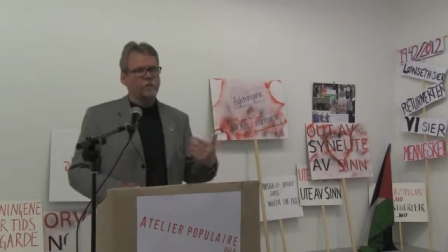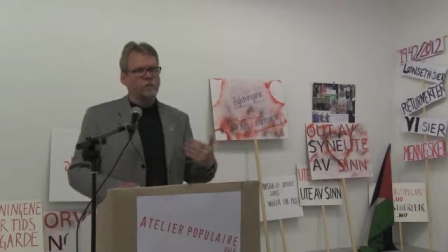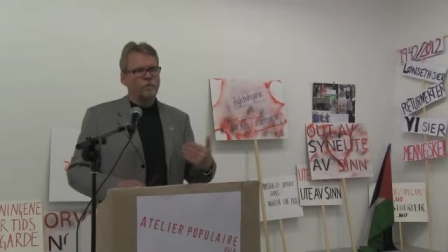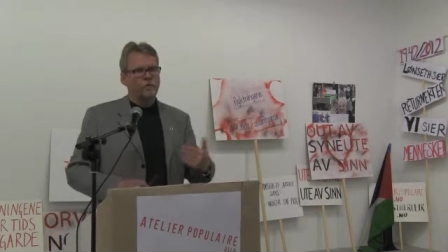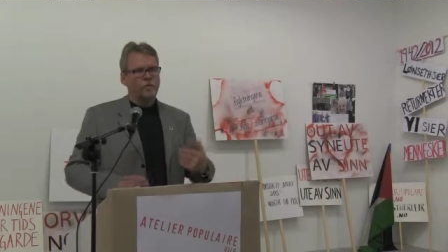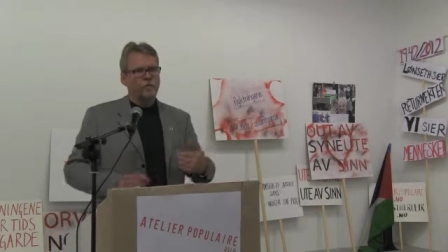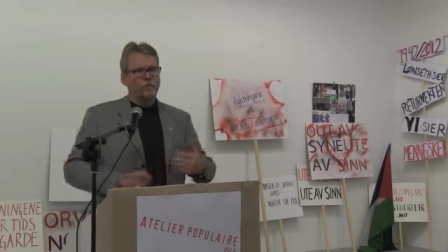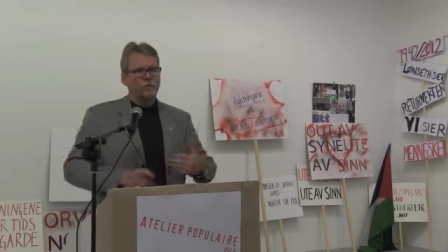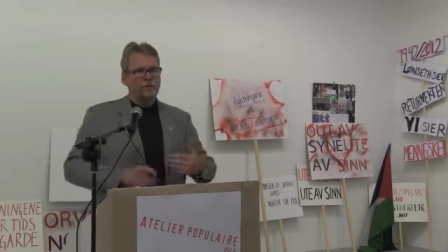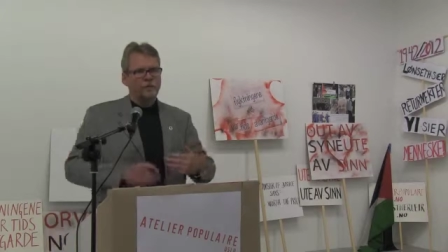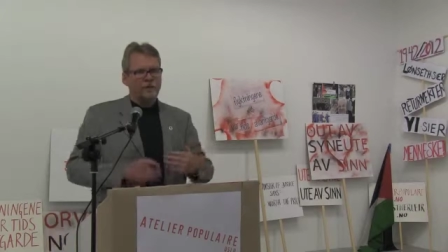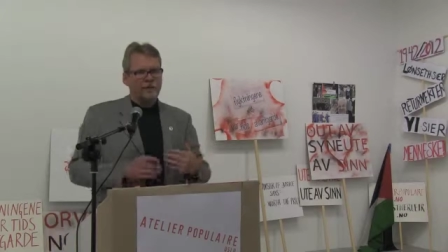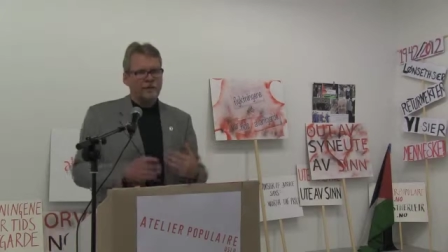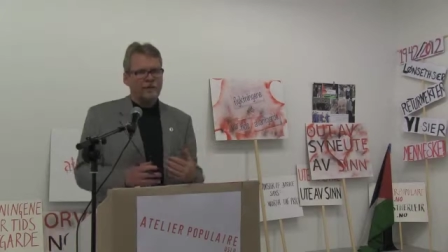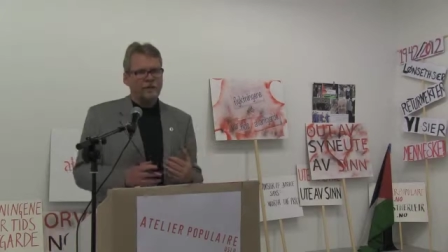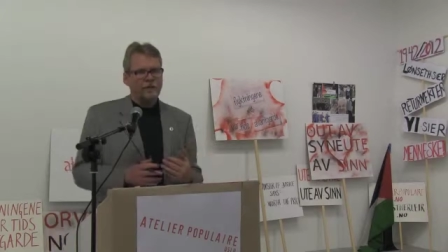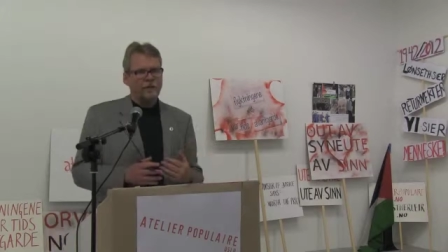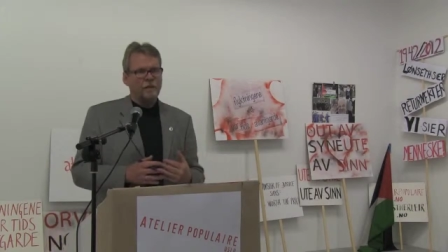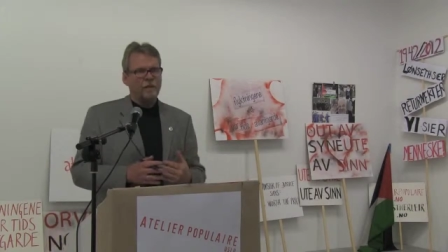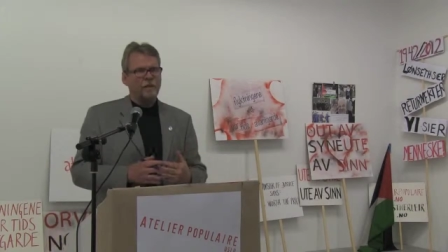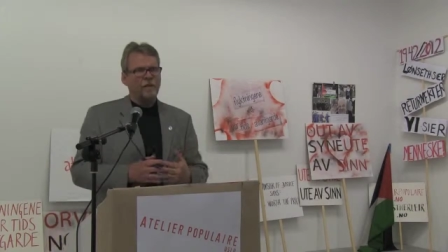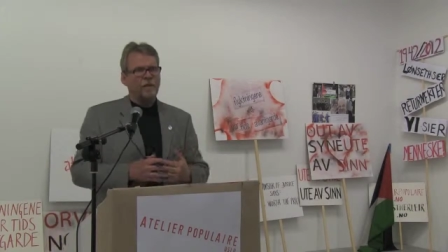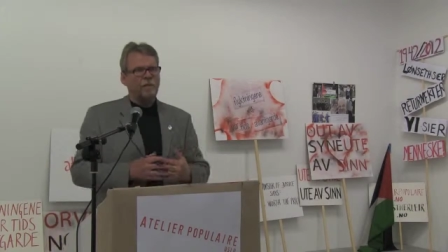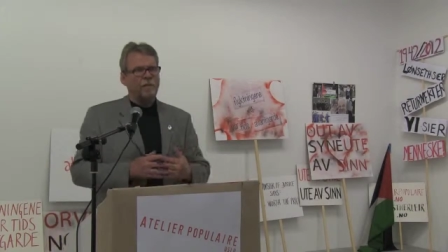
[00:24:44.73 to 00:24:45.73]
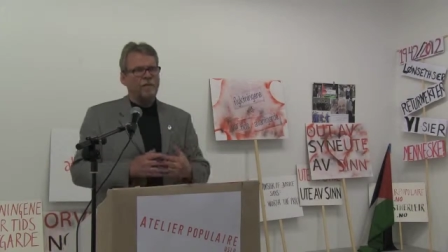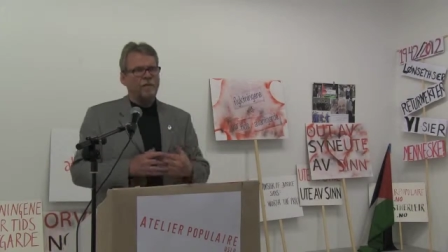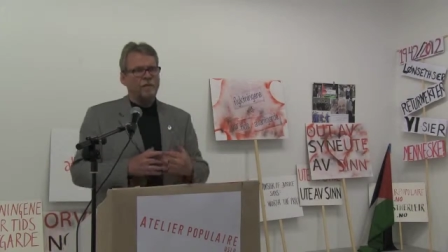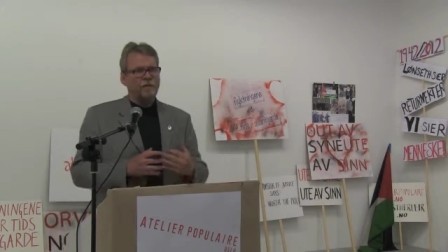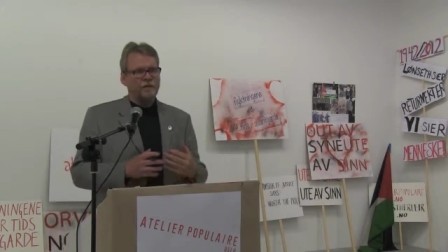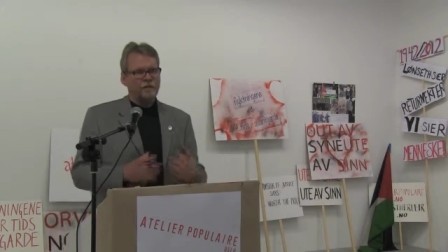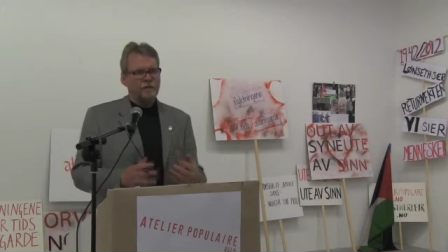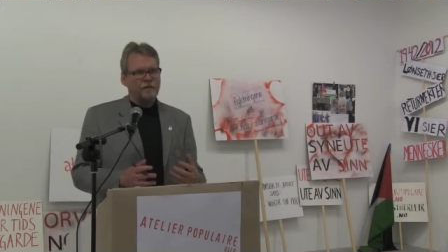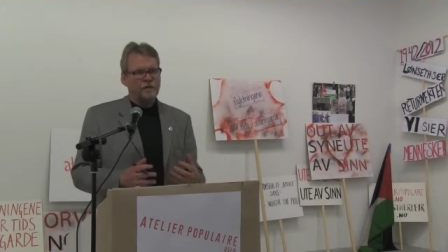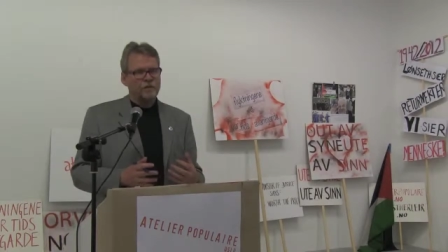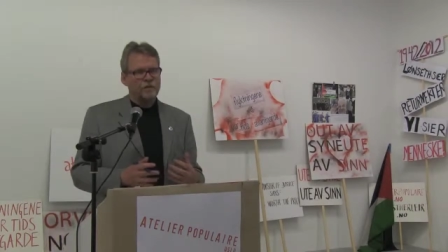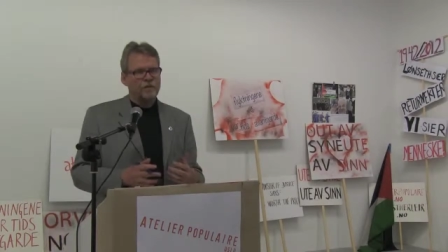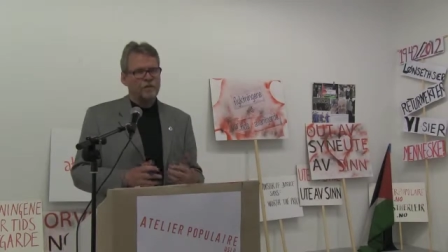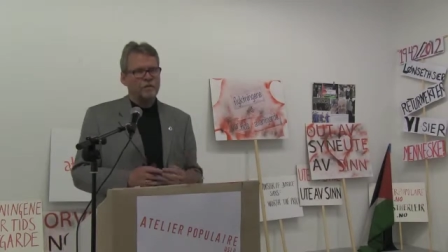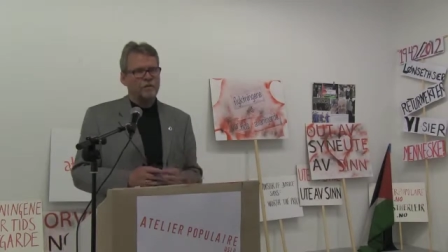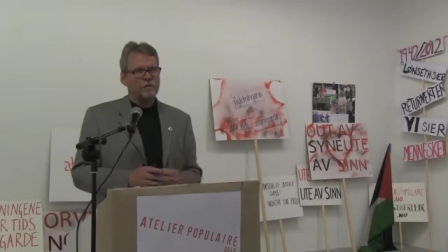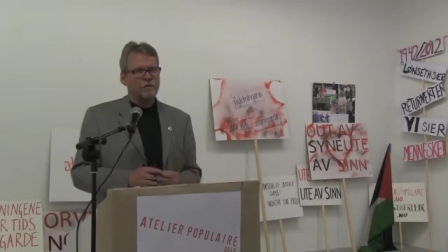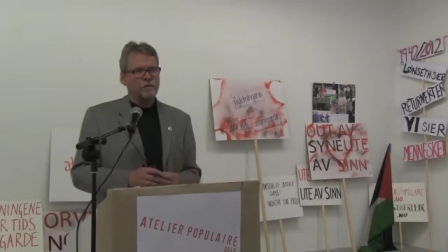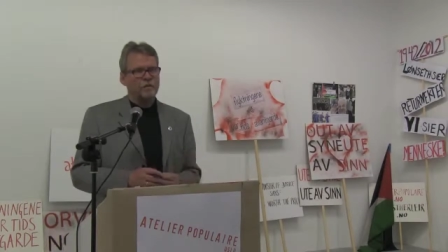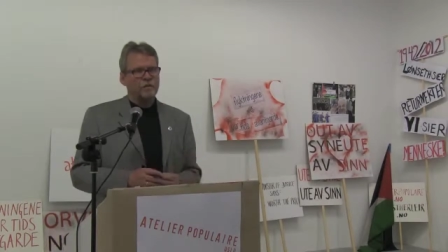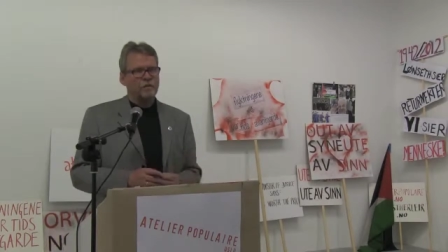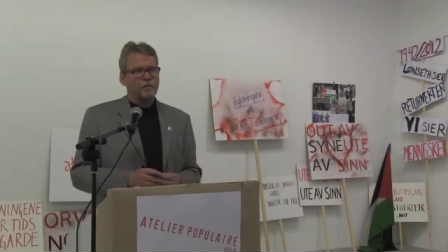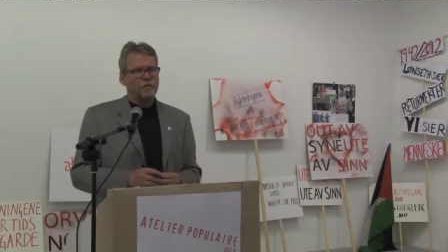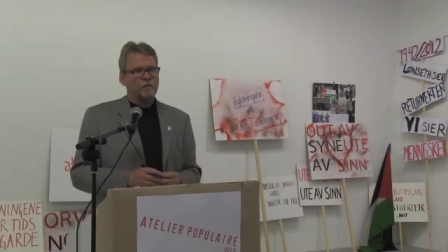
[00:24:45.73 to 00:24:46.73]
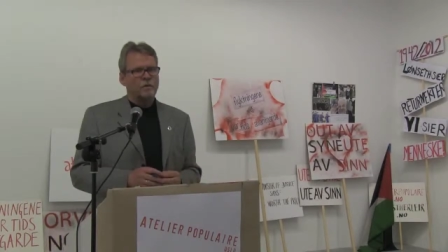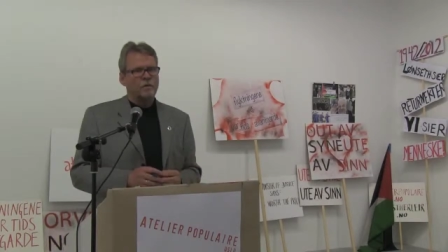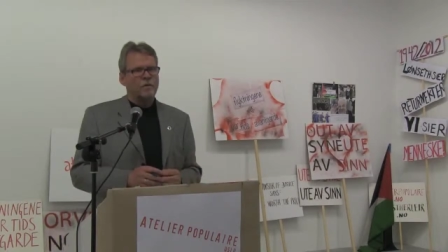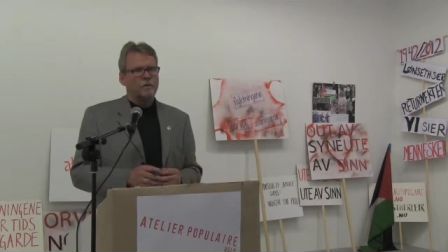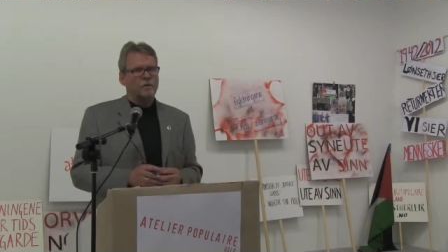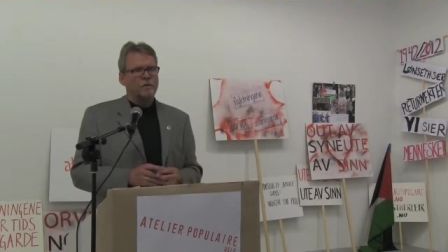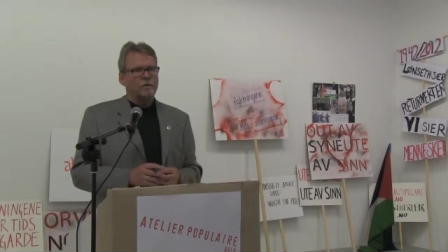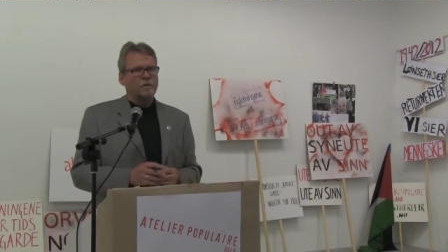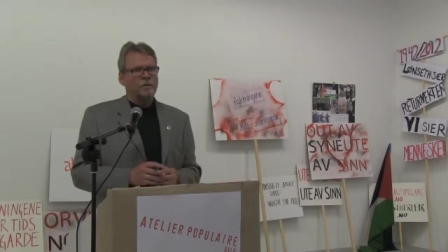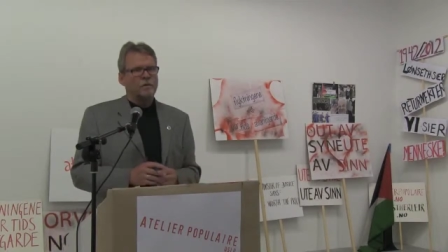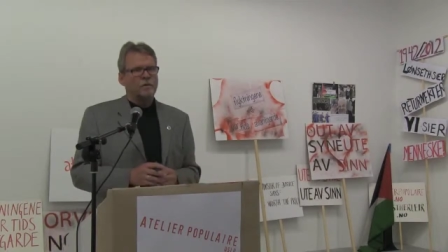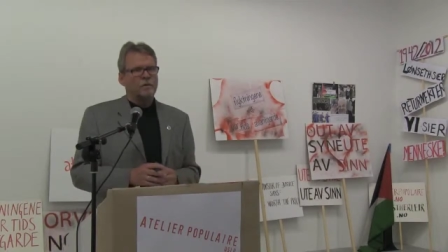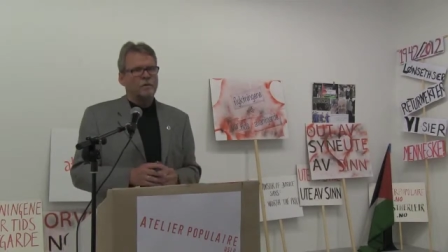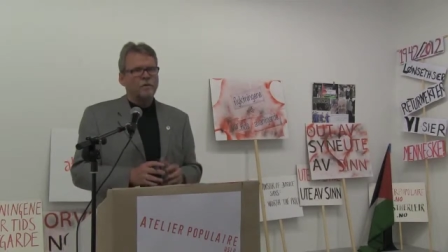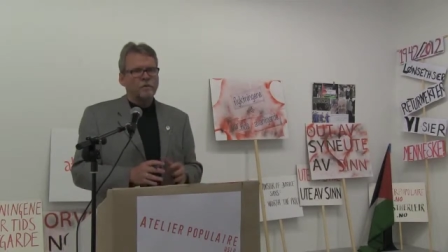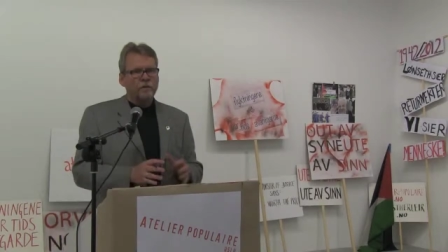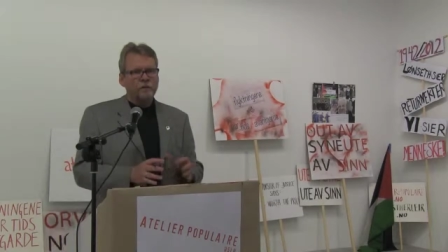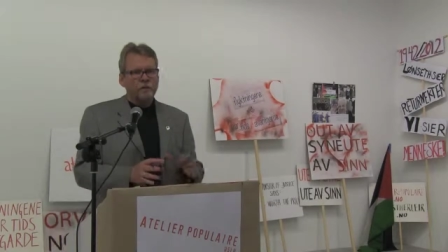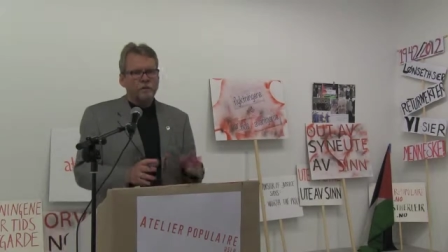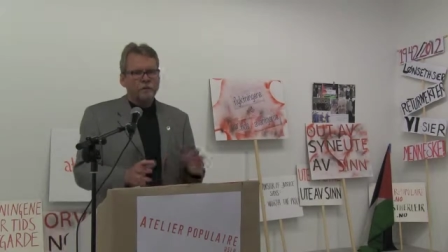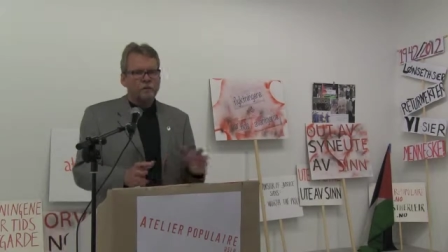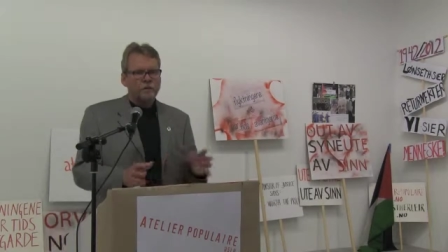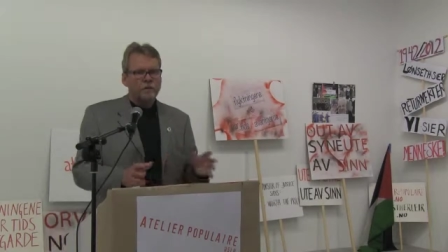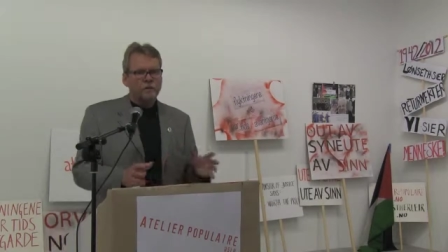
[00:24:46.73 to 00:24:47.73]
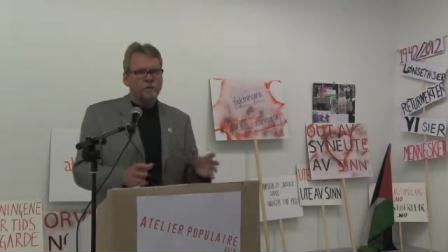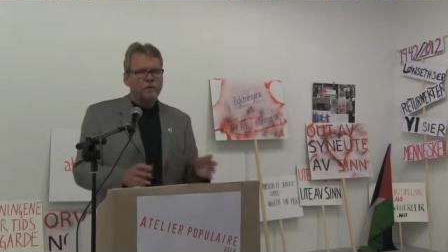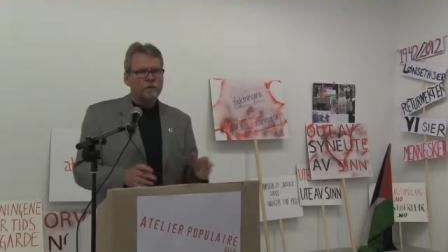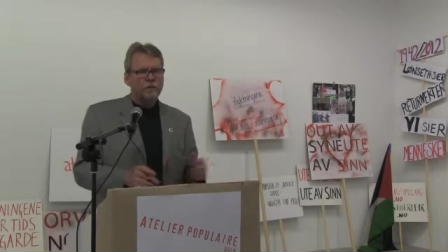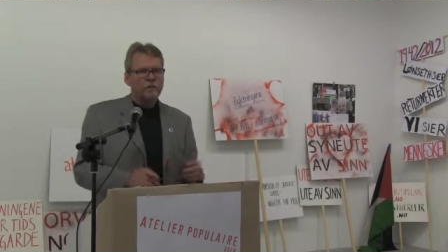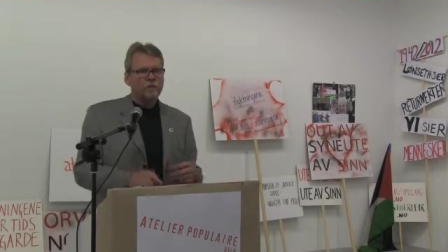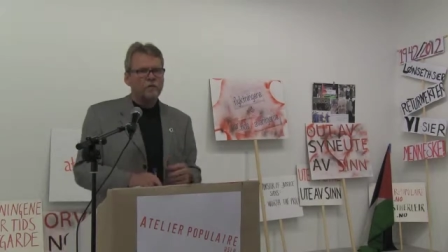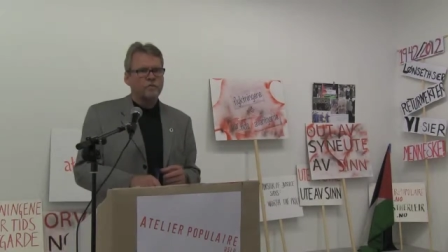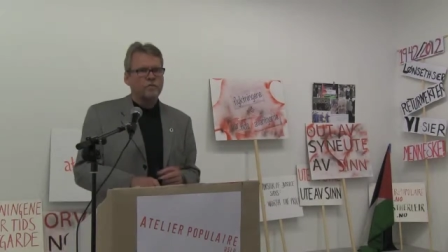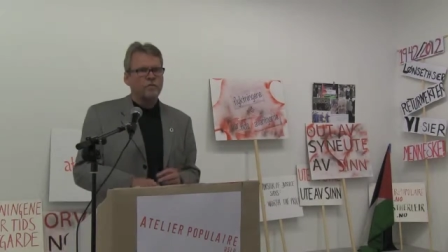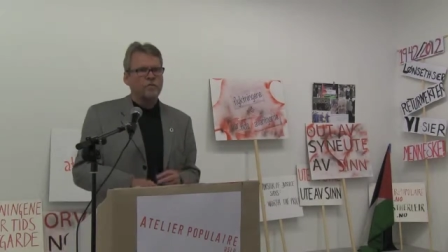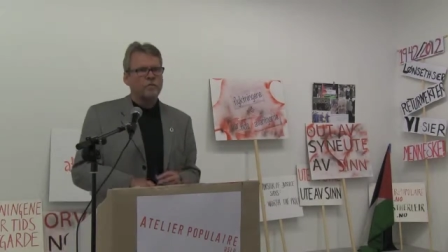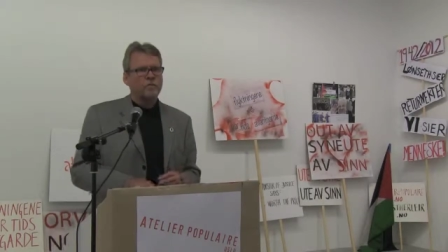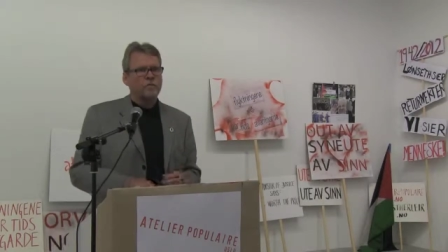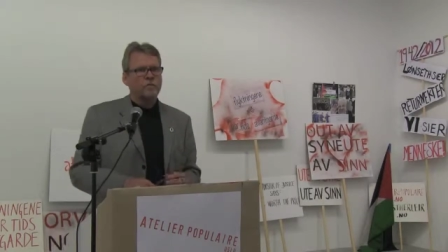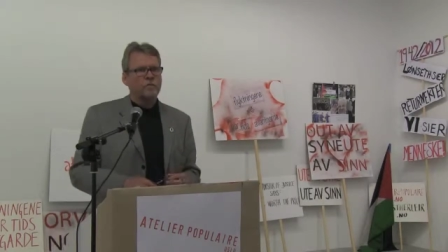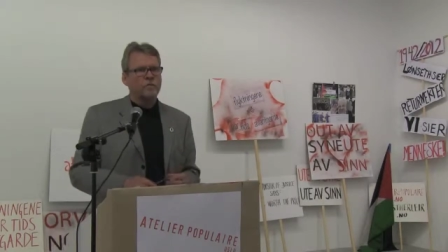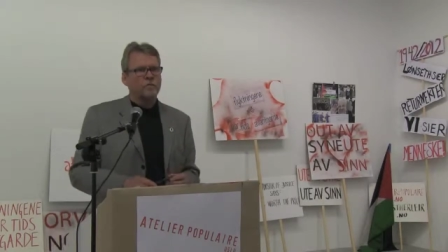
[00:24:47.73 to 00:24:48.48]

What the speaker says: to obtain protection on different grounds,